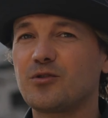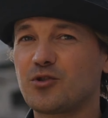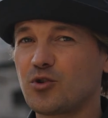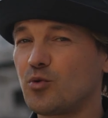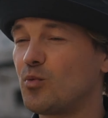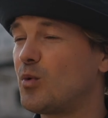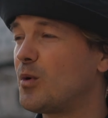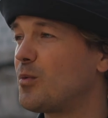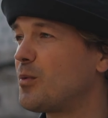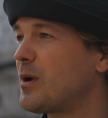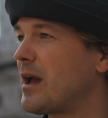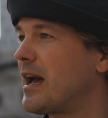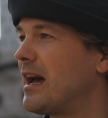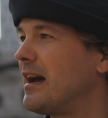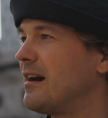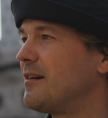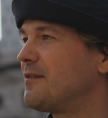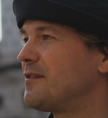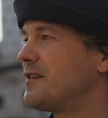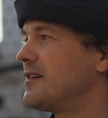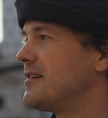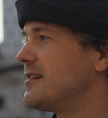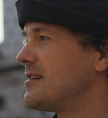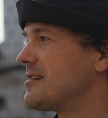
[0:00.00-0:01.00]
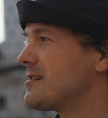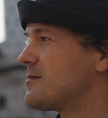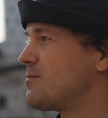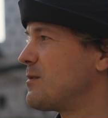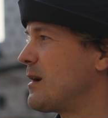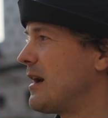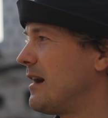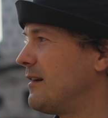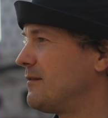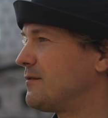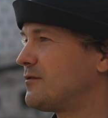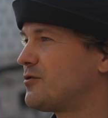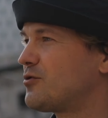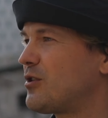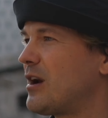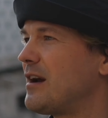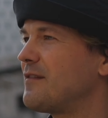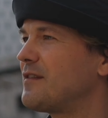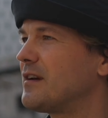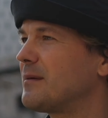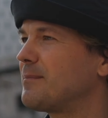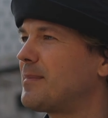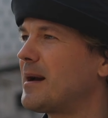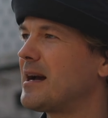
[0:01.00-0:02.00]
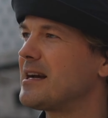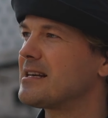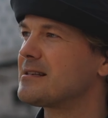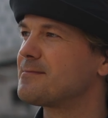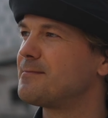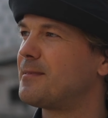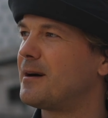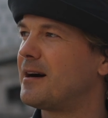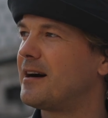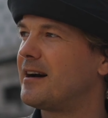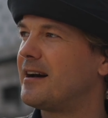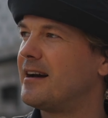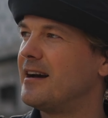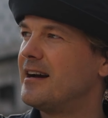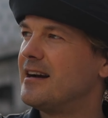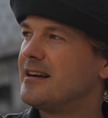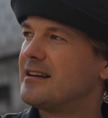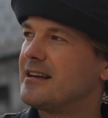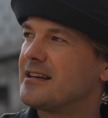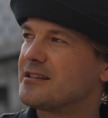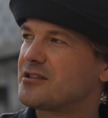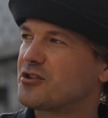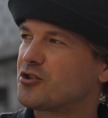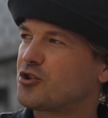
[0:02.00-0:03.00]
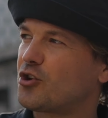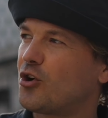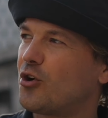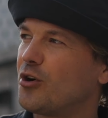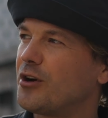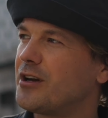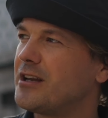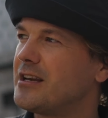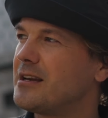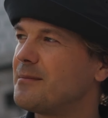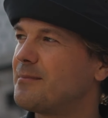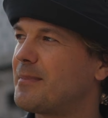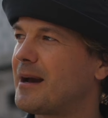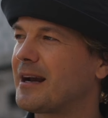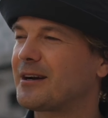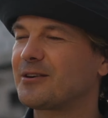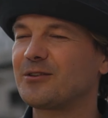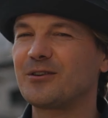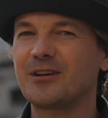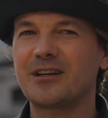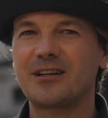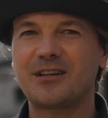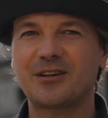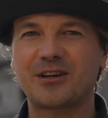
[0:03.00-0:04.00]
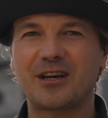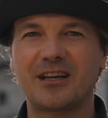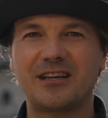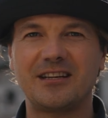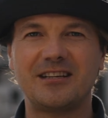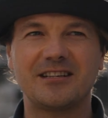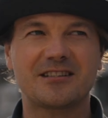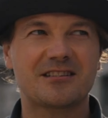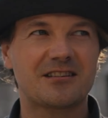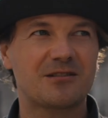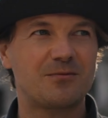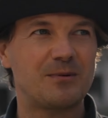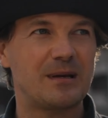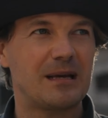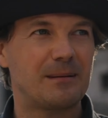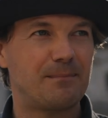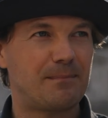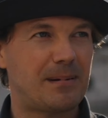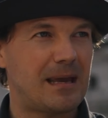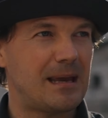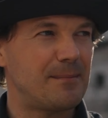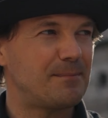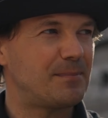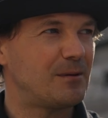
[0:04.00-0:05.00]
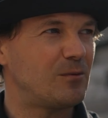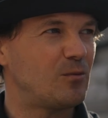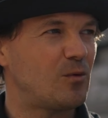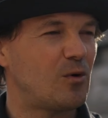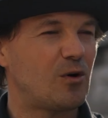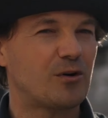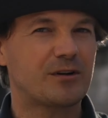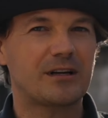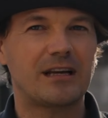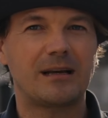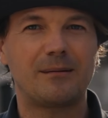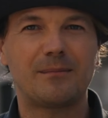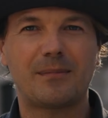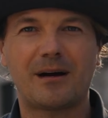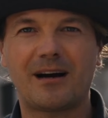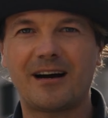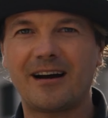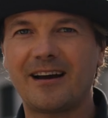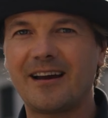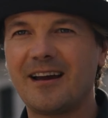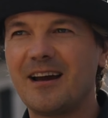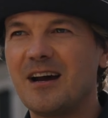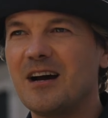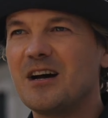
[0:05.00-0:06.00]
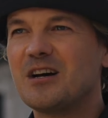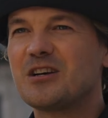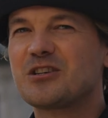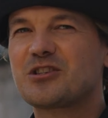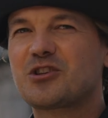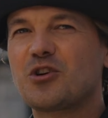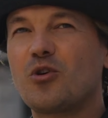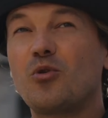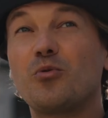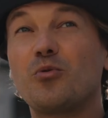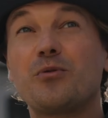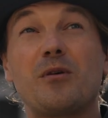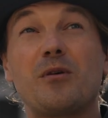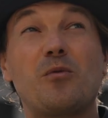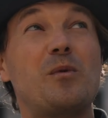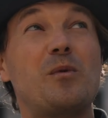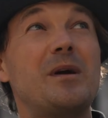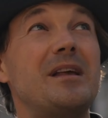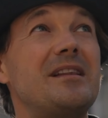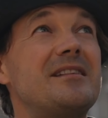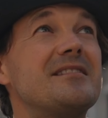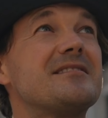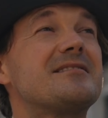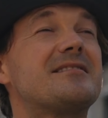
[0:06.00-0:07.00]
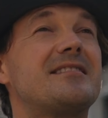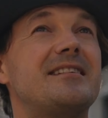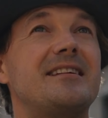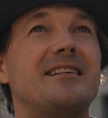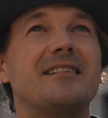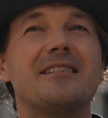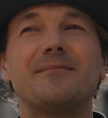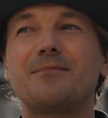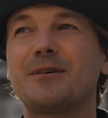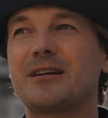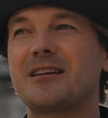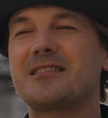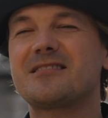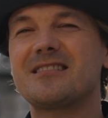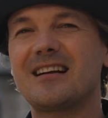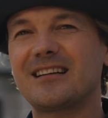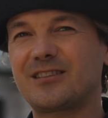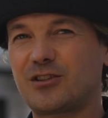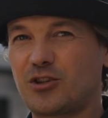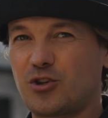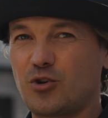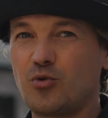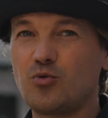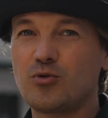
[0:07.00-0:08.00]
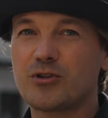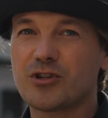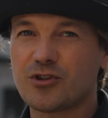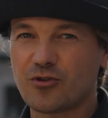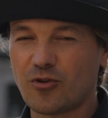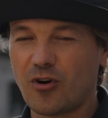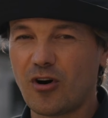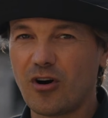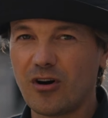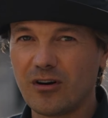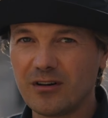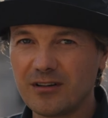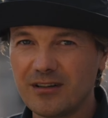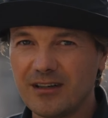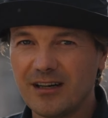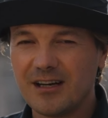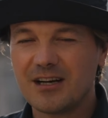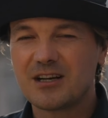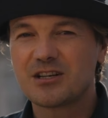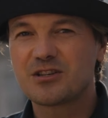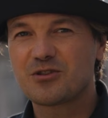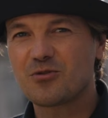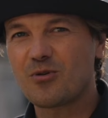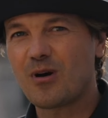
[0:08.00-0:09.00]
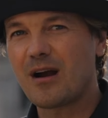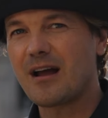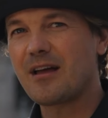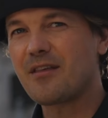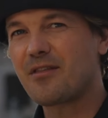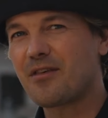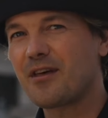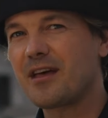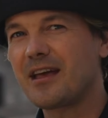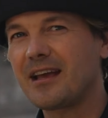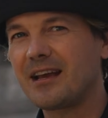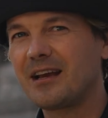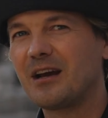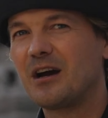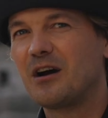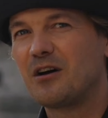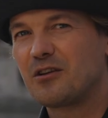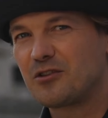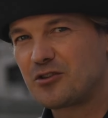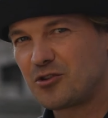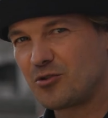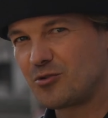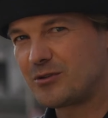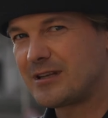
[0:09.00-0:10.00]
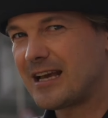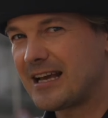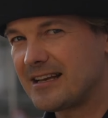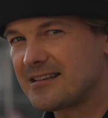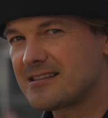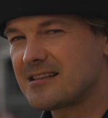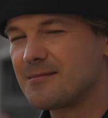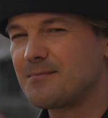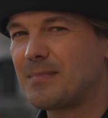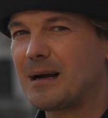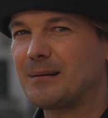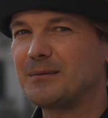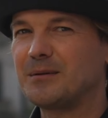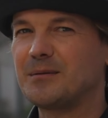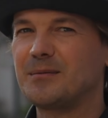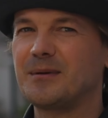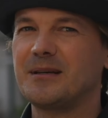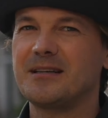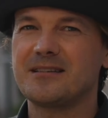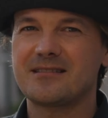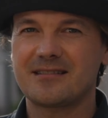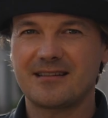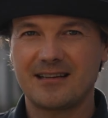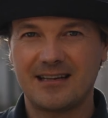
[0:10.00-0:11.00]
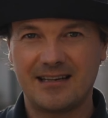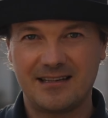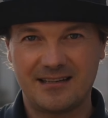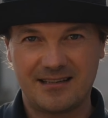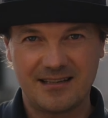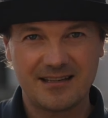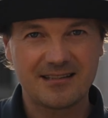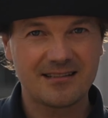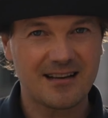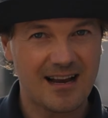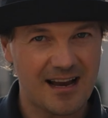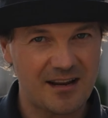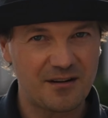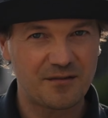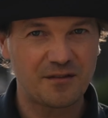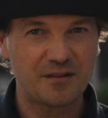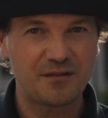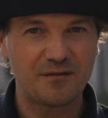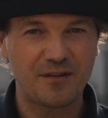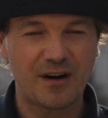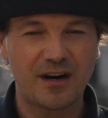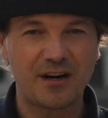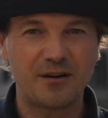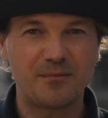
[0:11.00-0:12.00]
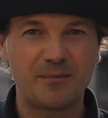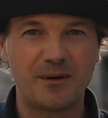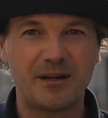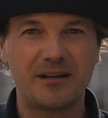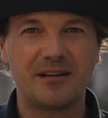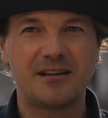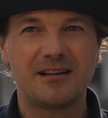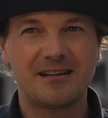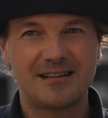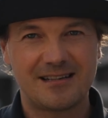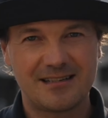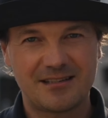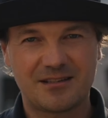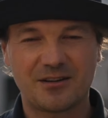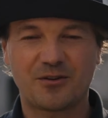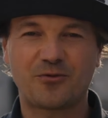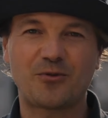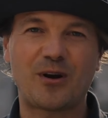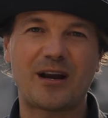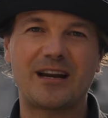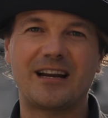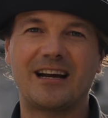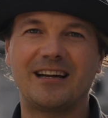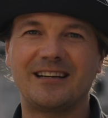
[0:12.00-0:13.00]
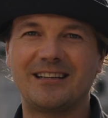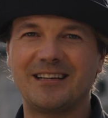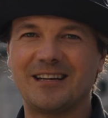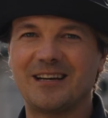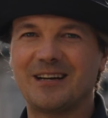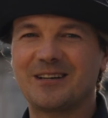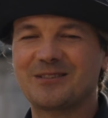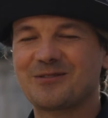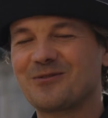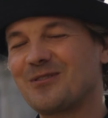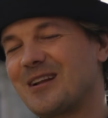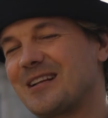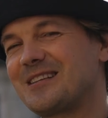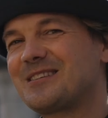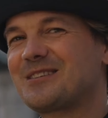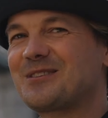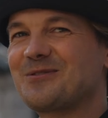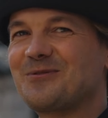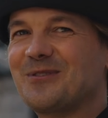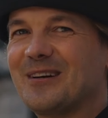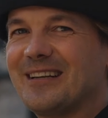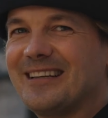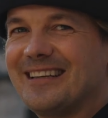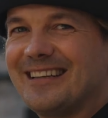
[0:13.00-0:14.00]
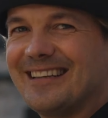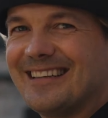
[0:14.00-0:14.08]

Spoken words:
So what we have here is we have traffic pass by. There's a toy in the background that you can hear squeak, people walking by. So the wind is here, but it's not too strong. So I think to test the Bumblebees in this kind of environment is a great idea. So let's do it.